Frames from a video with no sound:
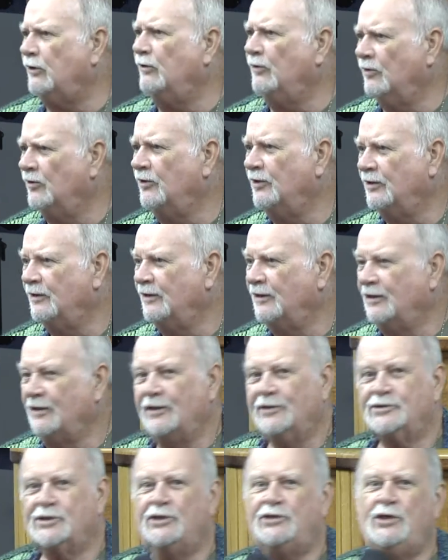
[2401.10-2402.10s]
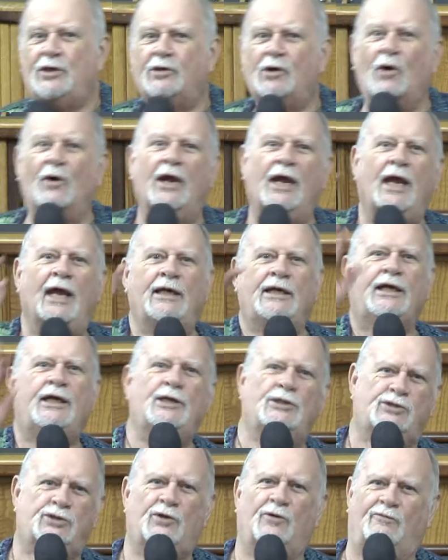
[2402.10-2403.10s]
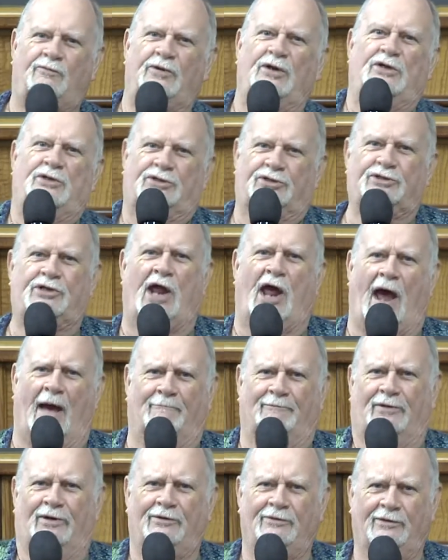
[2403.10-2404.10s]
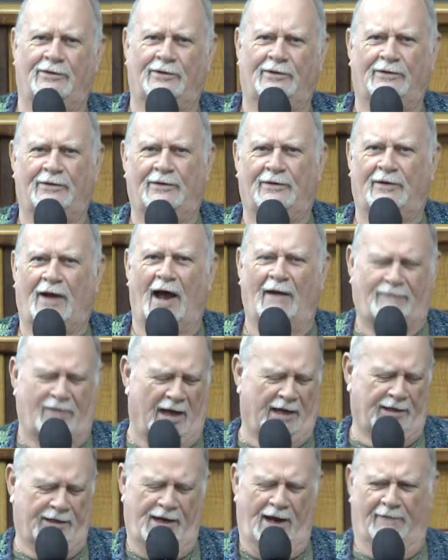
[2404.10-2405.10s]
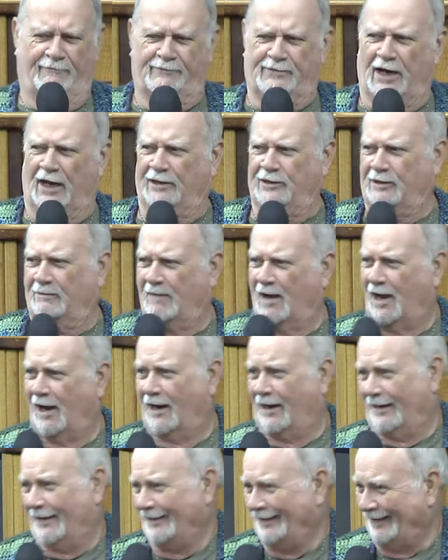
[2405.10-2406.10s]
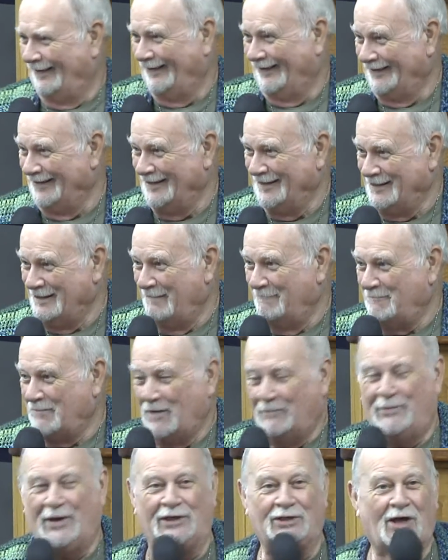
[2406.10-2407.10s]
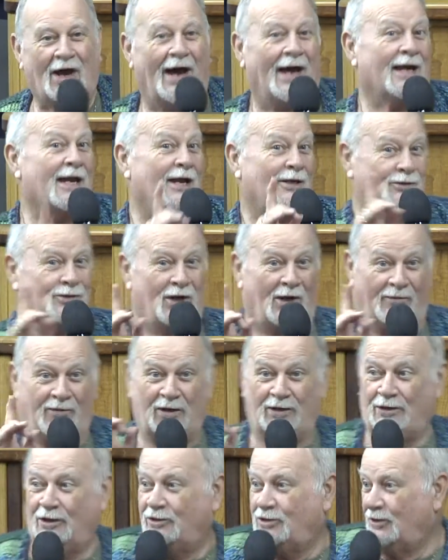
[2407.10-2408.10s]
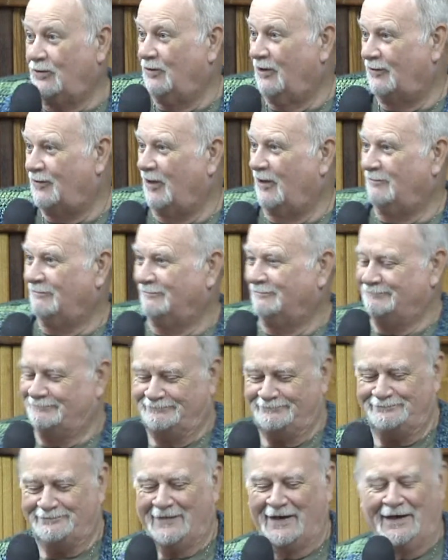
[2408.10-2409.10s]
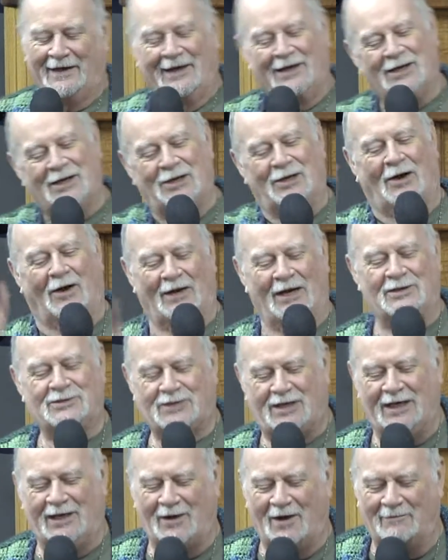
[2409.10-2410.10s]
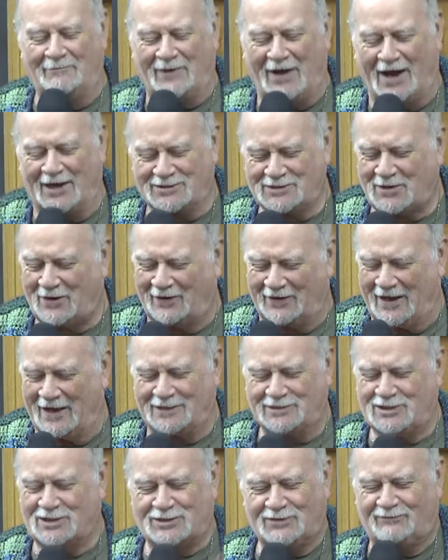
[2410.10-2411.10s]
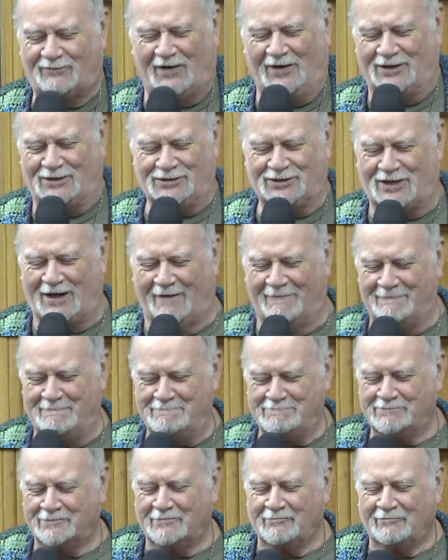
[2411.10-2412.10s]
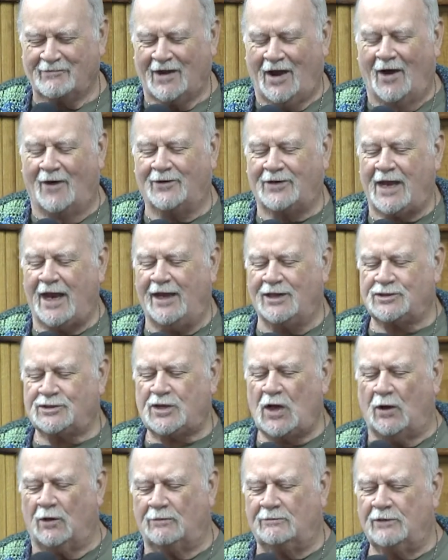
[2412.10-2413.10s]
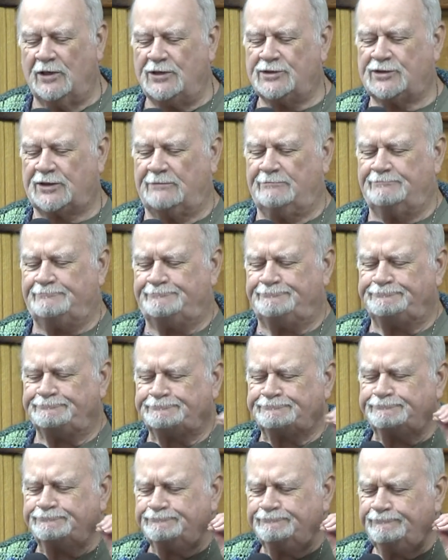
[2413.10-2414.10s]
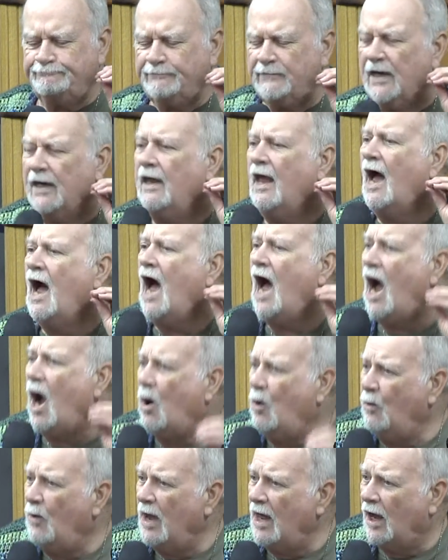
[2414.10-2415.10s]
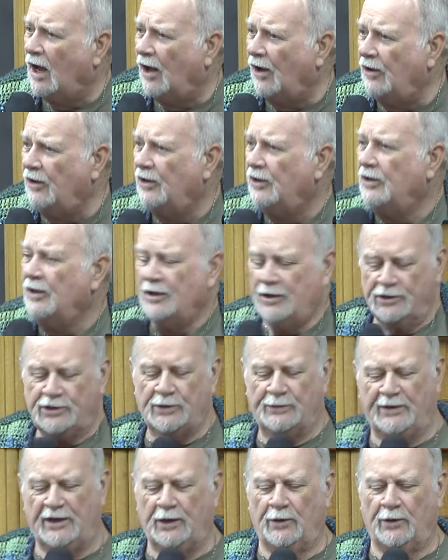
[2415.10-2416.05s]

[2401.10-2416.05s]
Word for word: No, there'll be somebody out there that'll want to argue. So you go ahead and get your feet snapped. I've had enough done to mine. But God had nothing to do with it. Can, oh, let's get on past all that. That's just funny stuff. Okay, so listen.